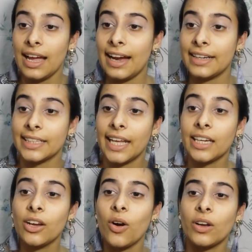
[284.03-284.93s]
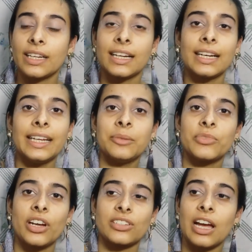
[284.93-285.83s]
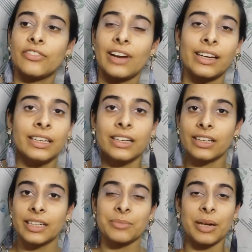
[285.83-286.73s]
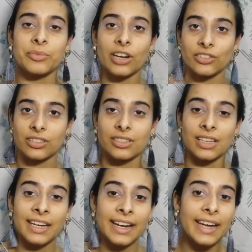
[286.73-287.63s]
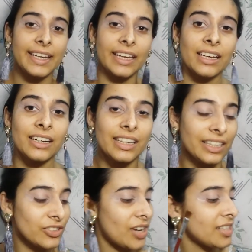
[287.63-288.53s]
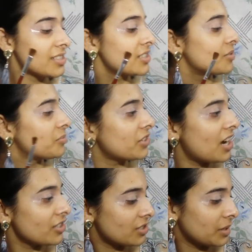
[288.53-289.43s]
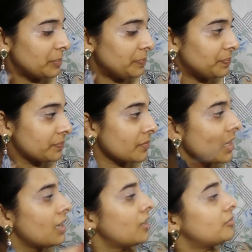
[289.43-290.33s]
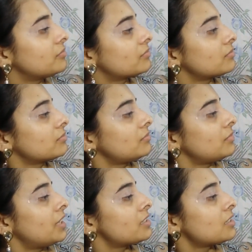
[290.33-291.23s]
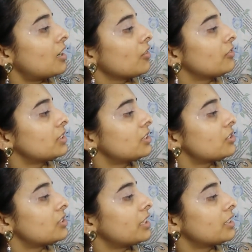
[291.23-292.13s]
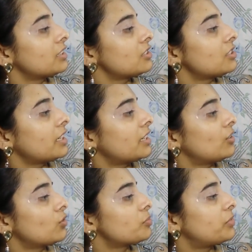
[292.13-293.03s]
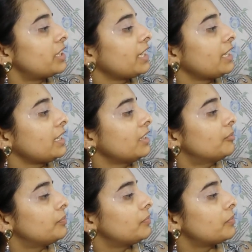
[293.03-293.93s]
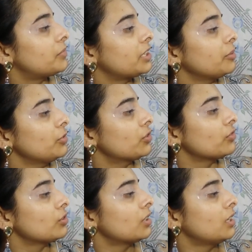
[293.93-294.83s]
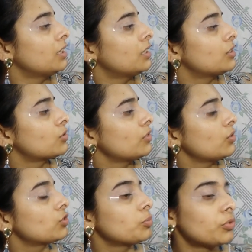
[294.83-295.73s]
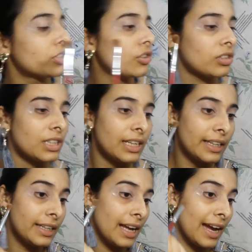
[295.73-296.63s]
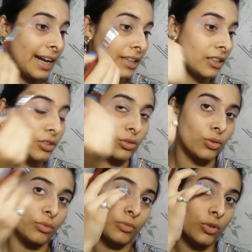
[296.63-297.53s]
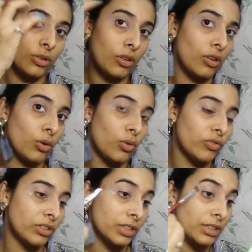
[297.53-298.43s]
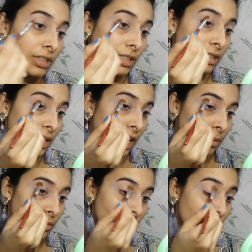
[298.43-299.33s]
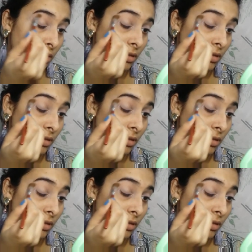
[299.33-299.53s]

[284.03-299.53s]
And taking on a clean brush, I finally clean my brushes. Taking a clean transition brush. Let's start off with this shade. This shade looks pretty beautiful. So we're going to put it on the lid and over till the eyebrow.